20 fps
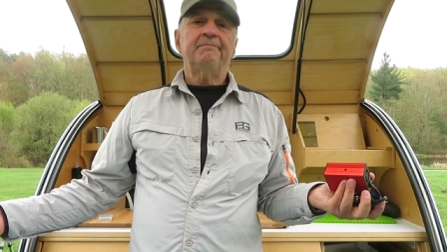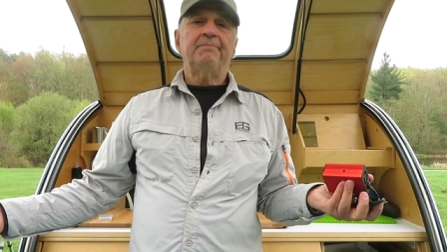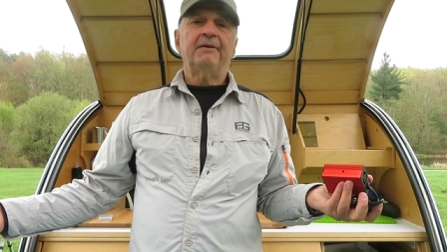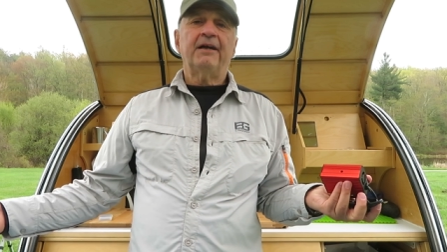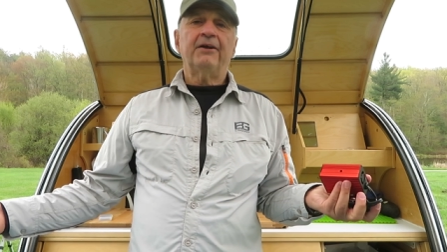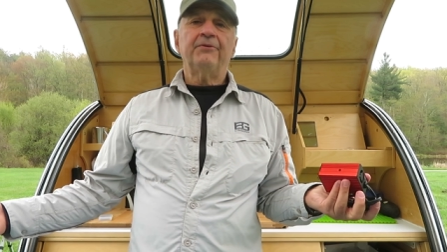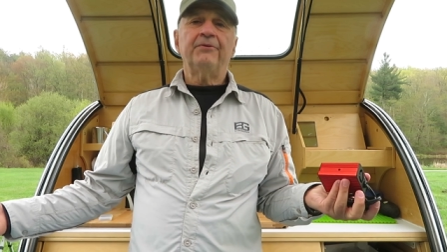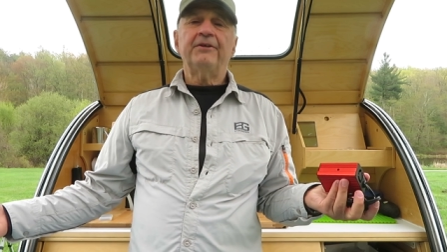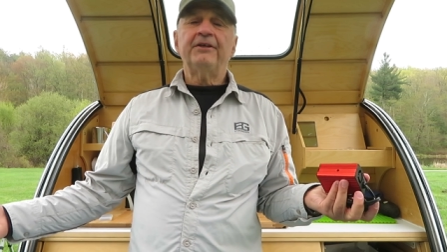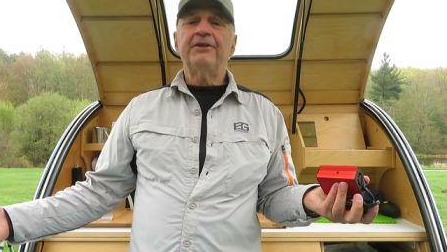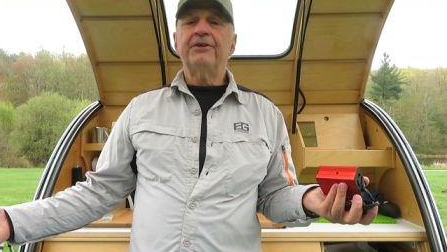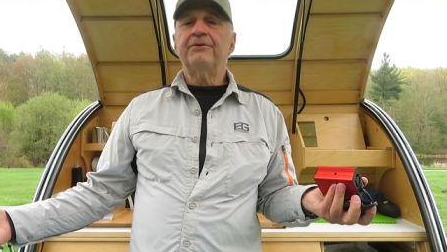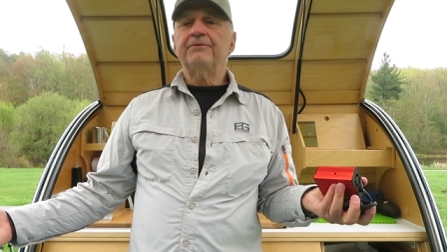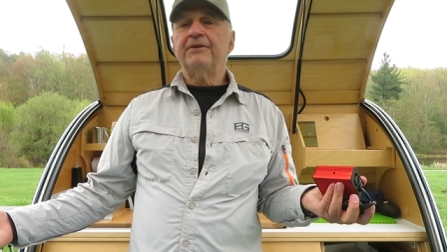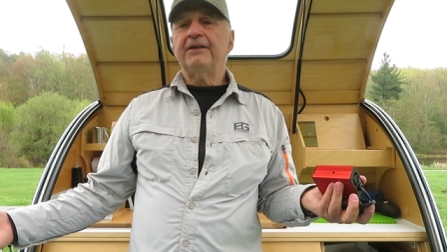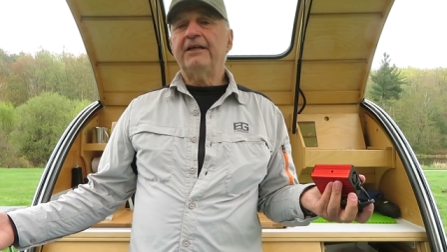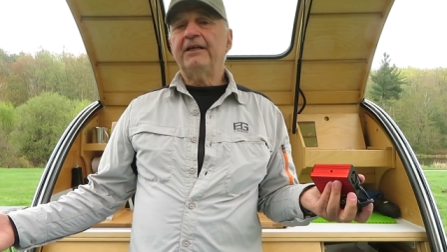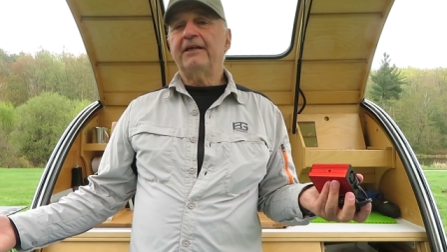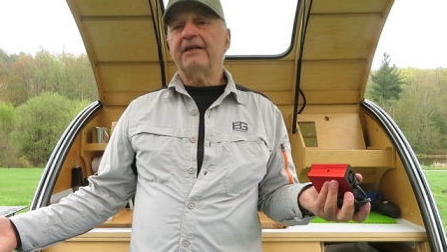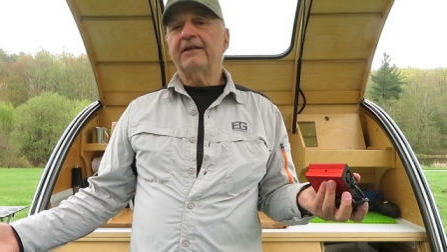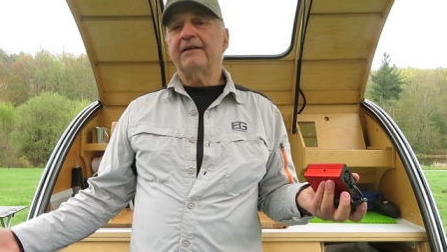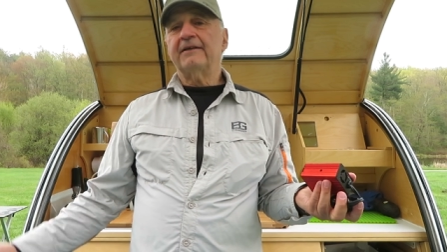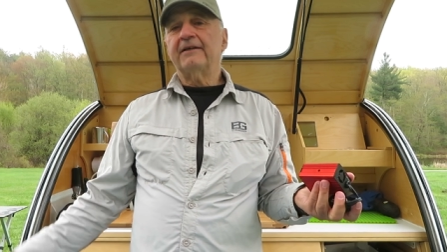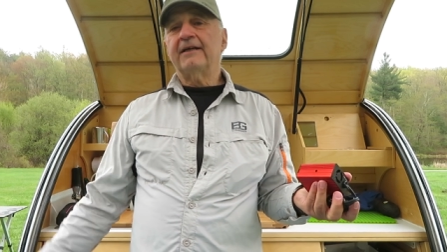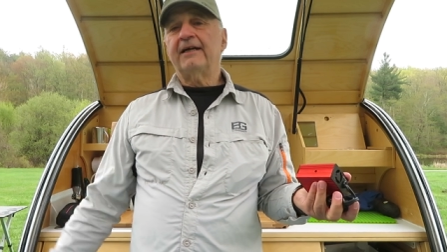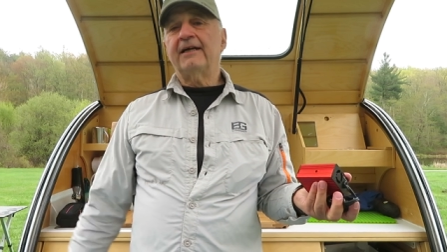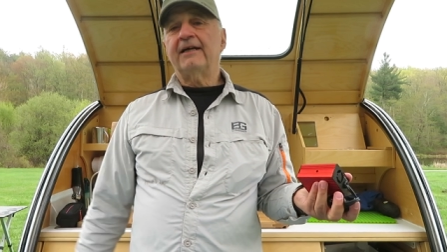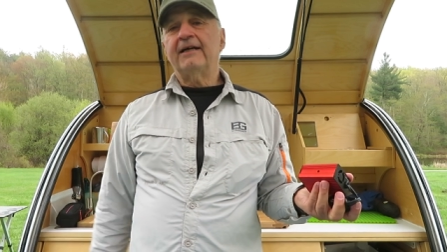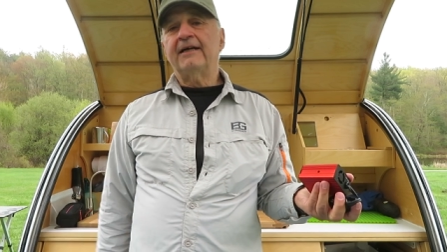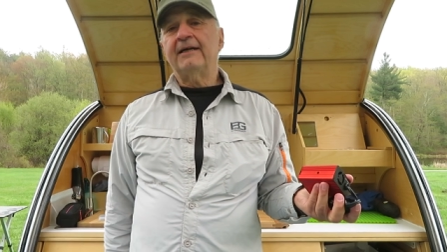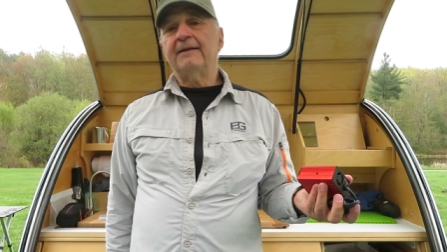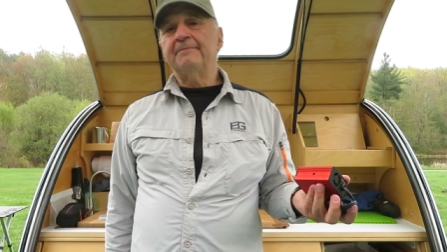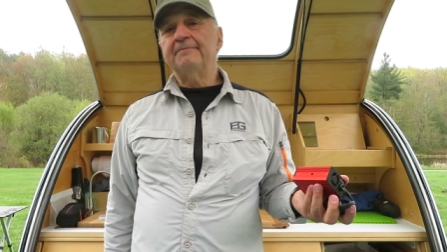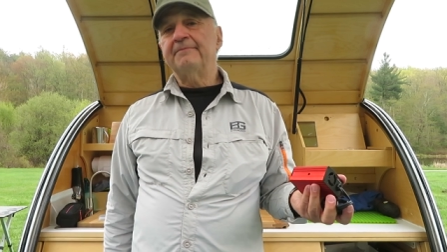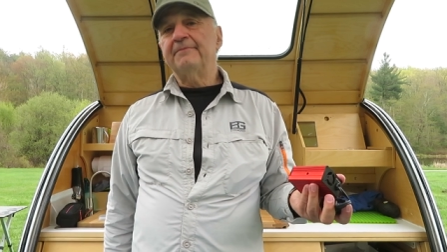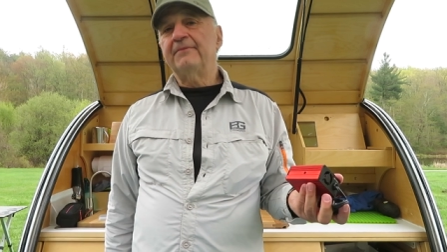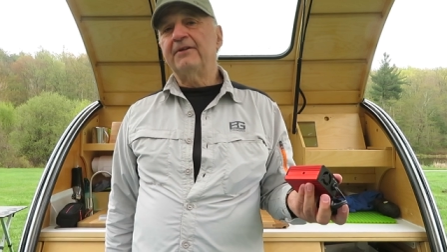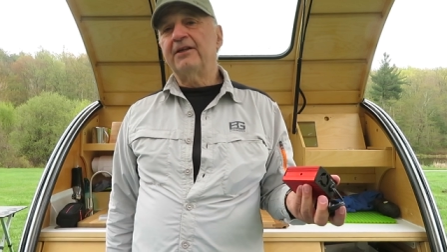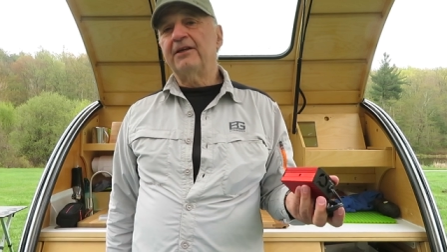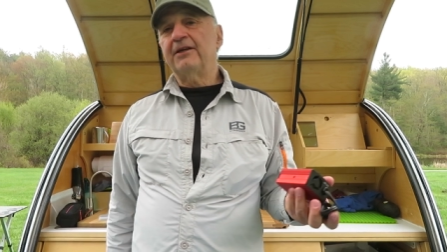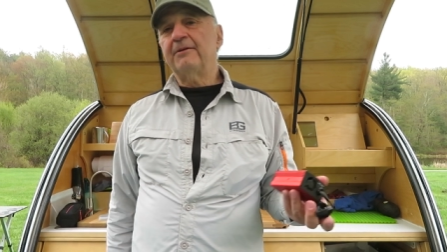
But I really don't need it. Um,